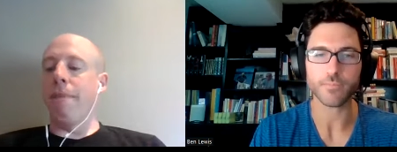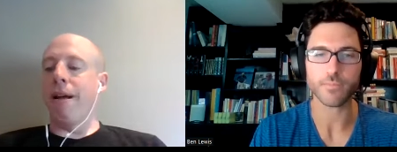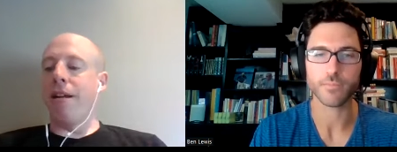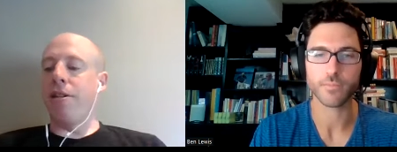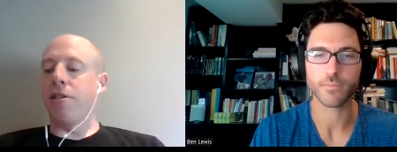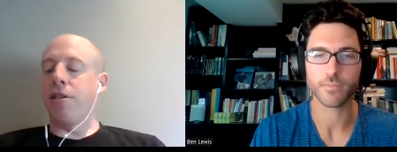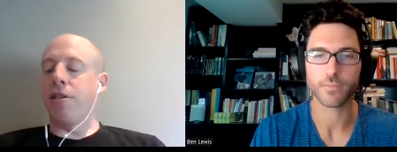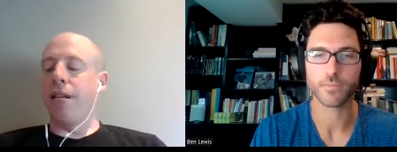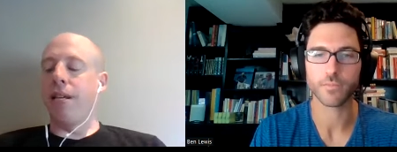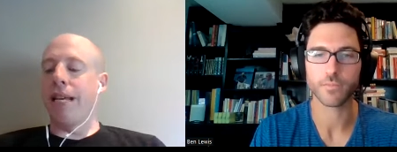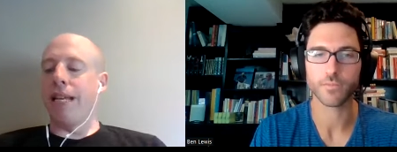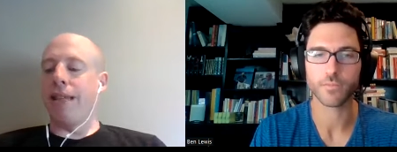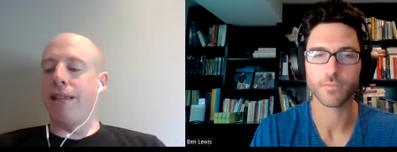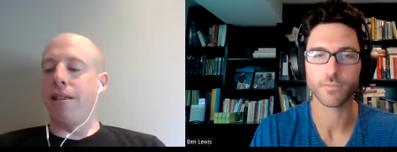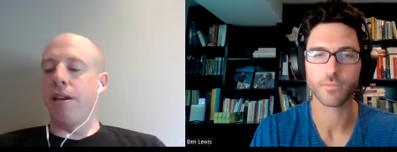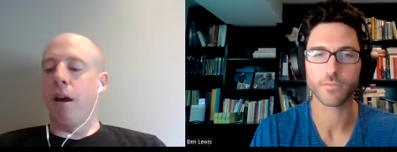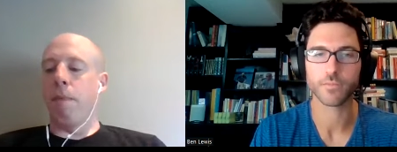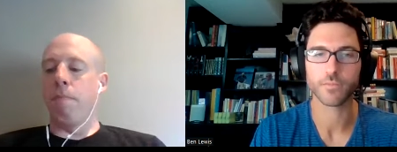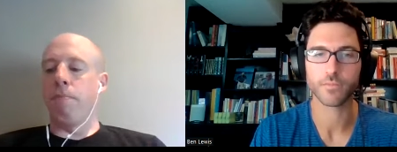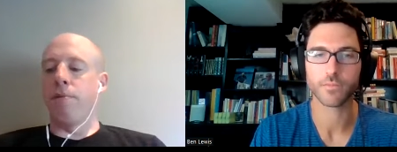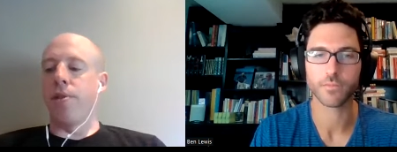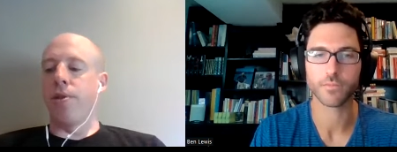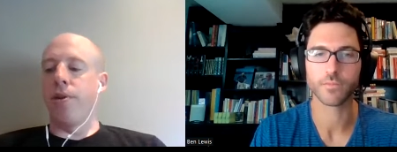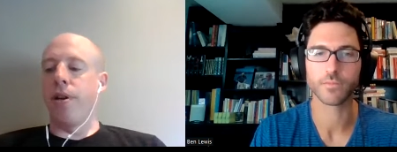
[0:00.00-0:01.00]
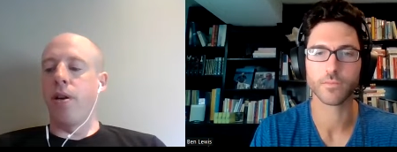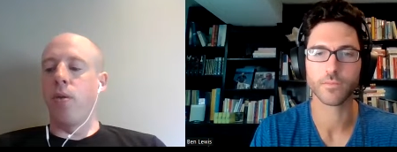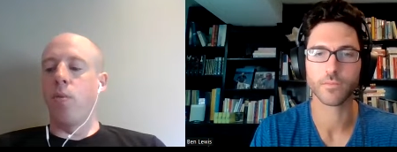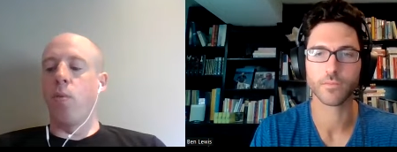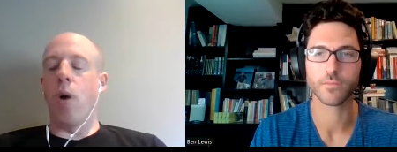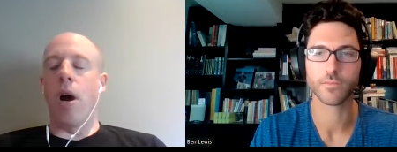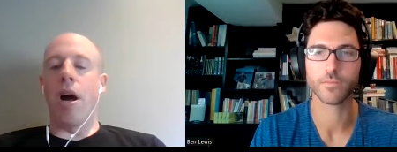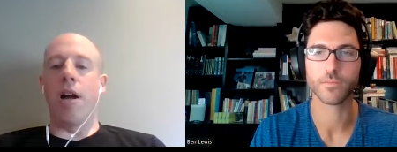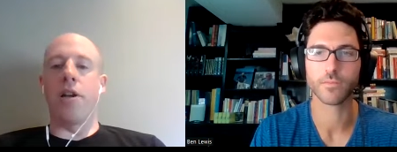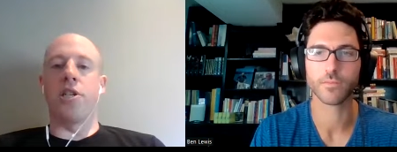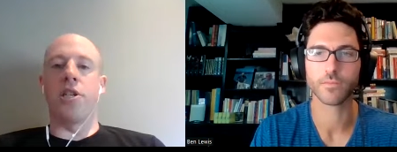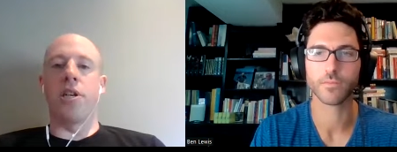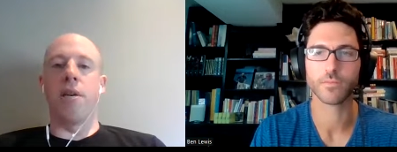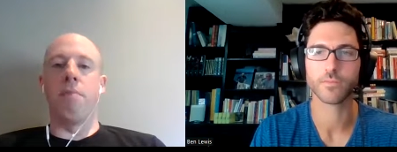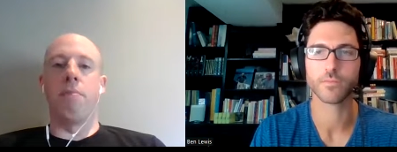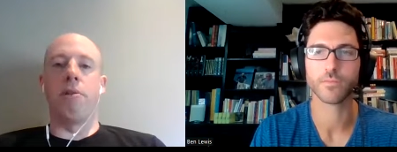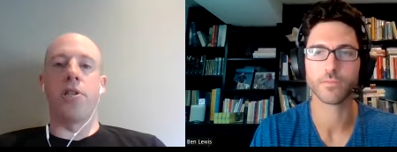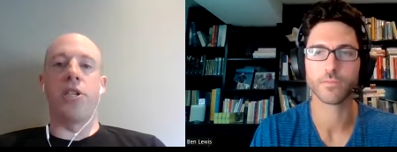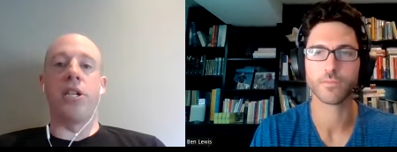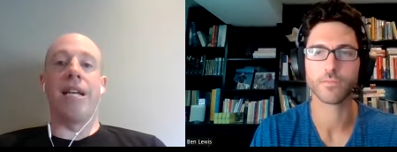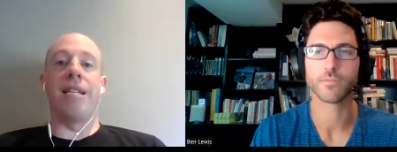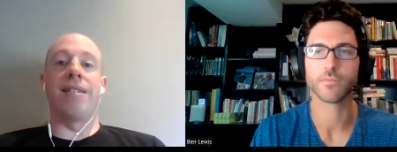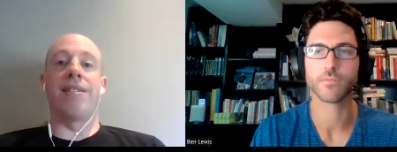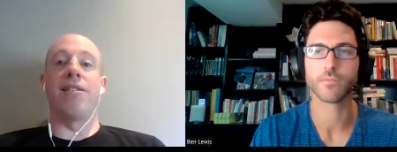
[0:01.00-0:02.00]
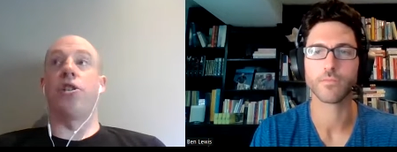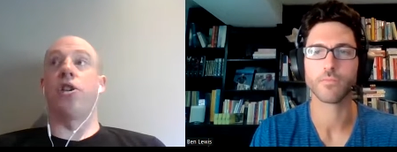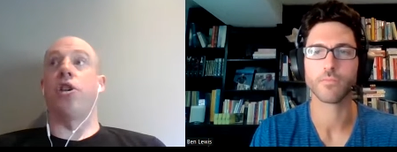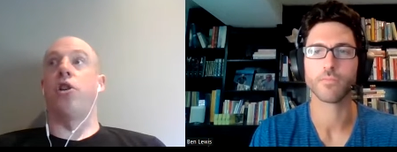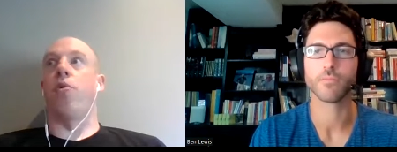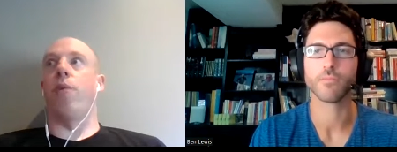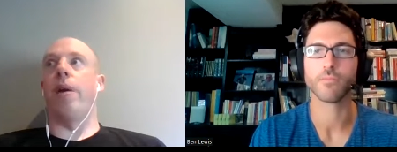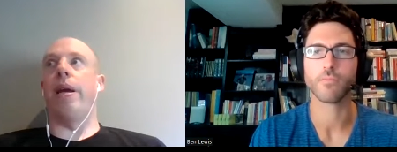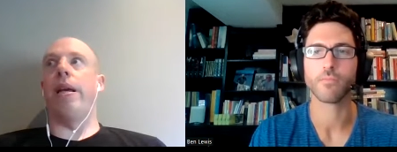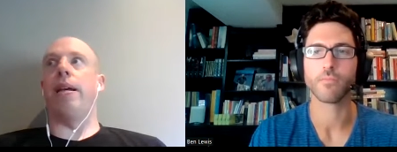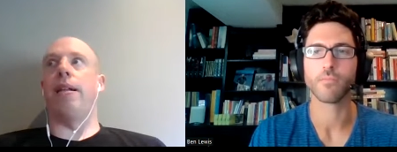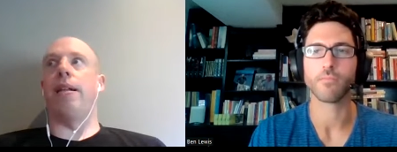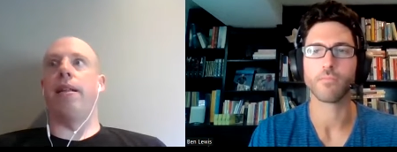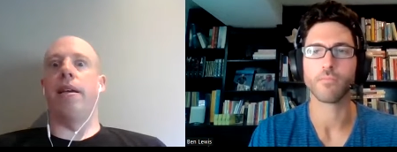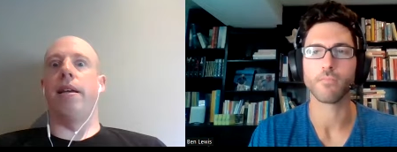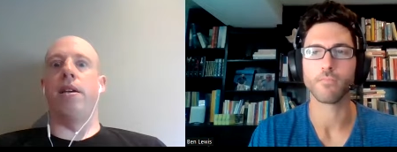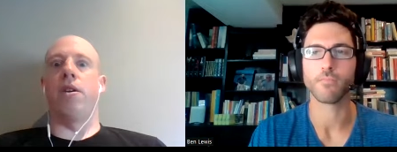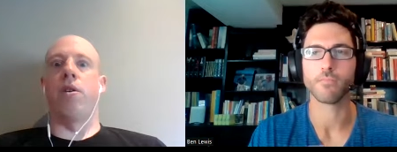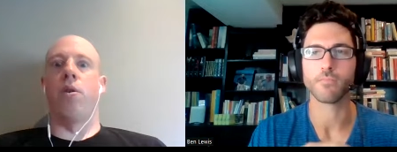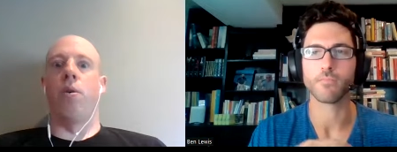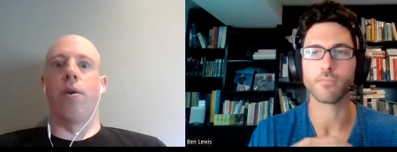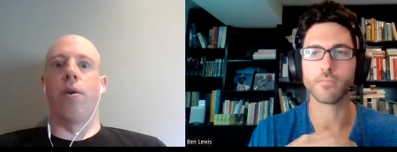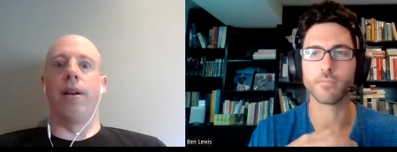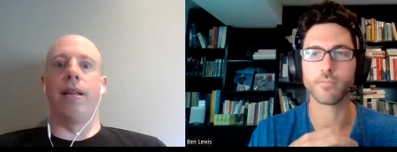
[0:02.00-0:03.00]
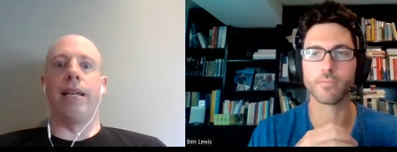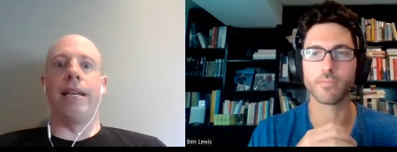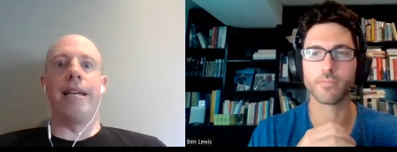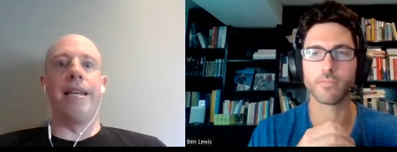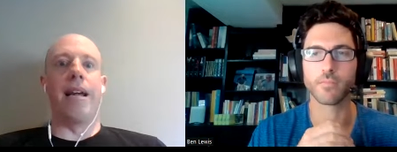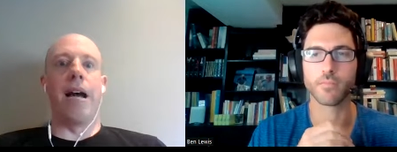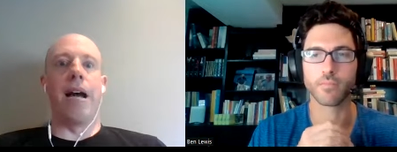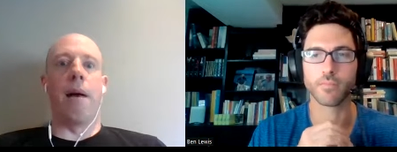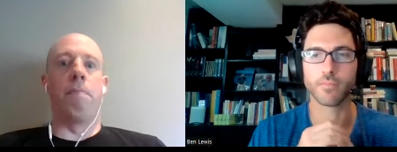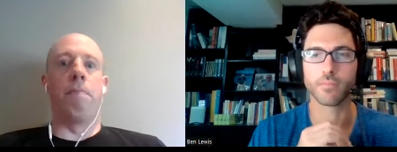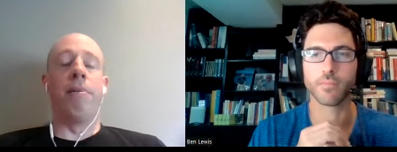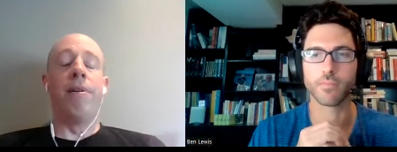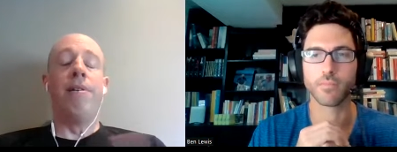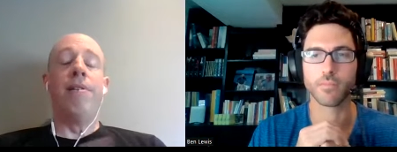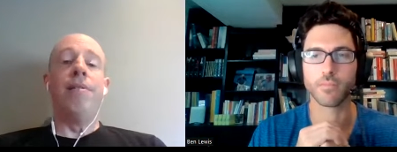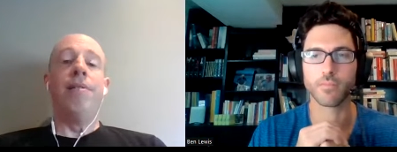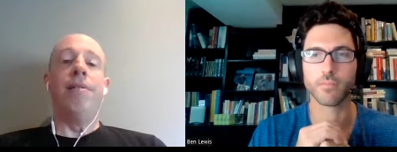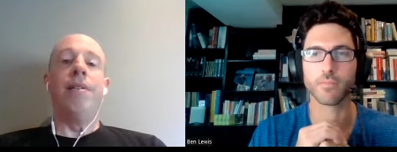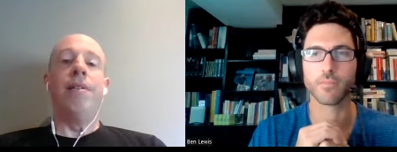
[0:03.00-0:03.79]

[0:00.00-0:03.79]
Speaker 1: match. Didn't get the opportunity to watch it, but she had such a great clay court lead up,